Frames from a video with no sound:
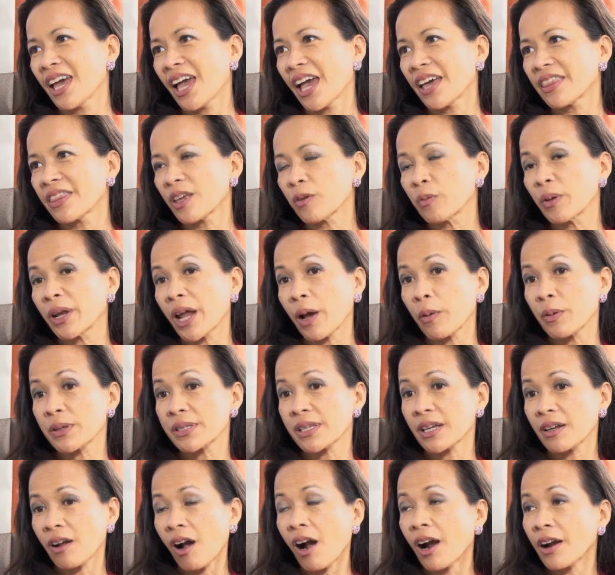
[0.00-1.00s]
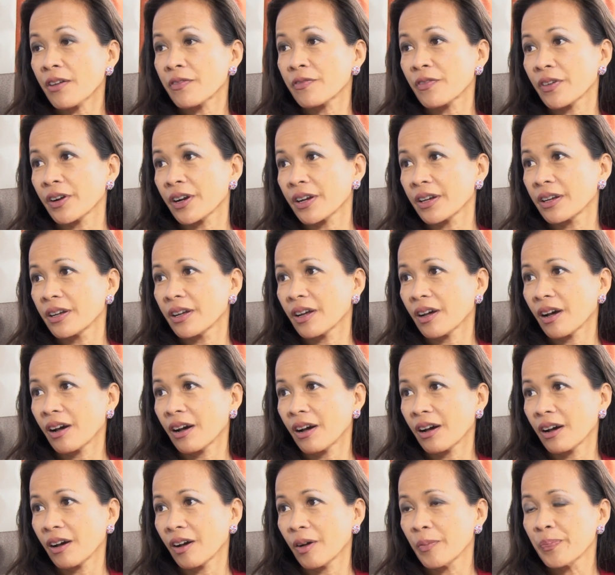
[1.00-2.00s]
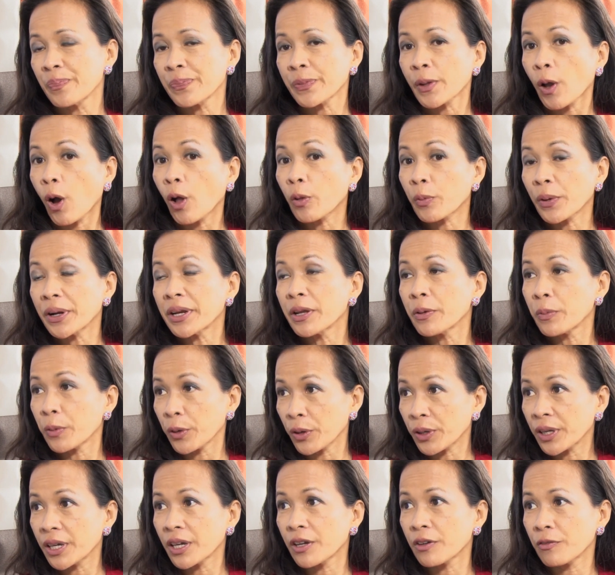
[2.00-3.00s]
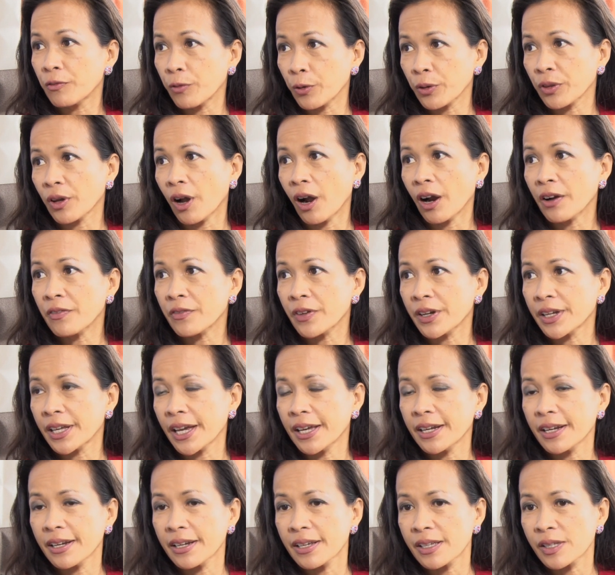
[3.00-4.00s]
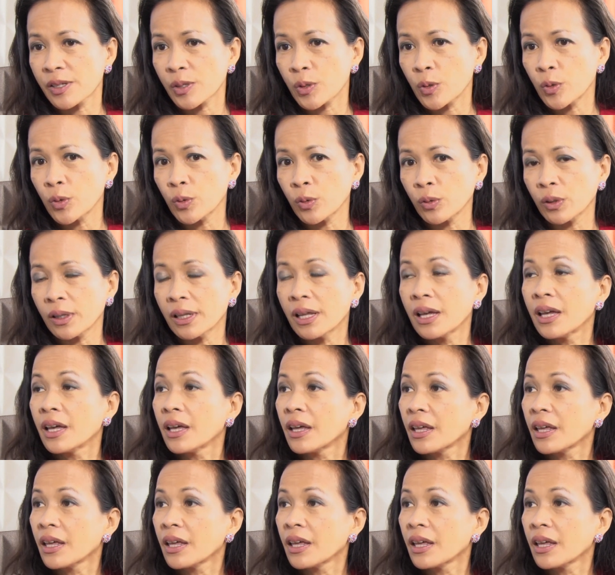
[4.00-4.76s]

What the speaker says: And then when I was at Harvard, already working for the Harvard Kennedy School,